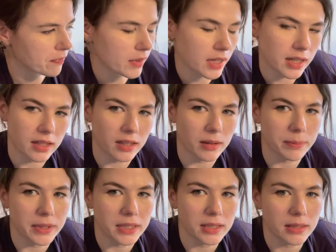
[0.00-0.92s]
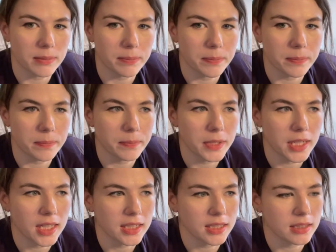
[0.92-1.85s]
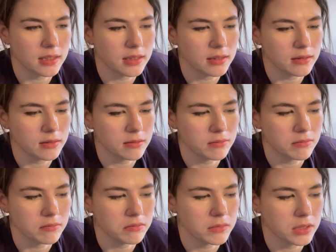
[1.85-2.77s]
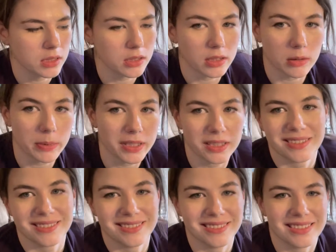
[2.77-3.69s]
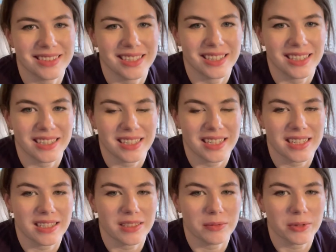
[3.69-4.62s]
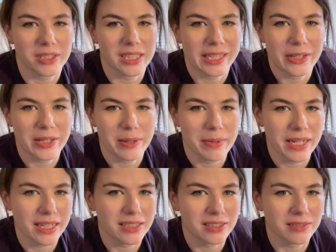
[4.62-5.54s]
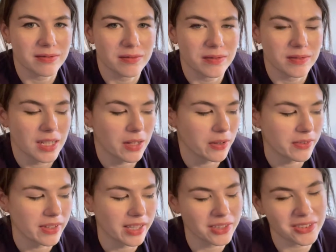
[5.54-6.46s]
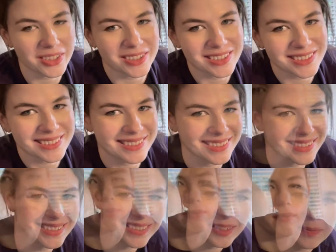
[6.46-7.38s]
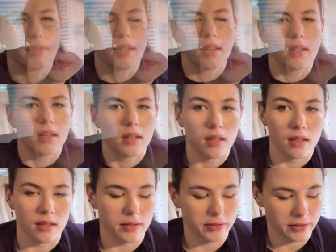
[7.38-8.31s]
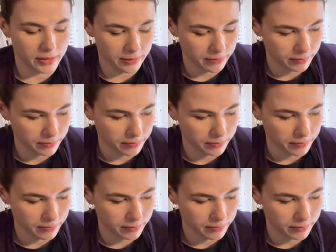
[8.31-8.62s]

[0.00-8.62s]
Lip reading: And I'll be back in a little bit. And we'll see how they baked and how everything looks. Okay.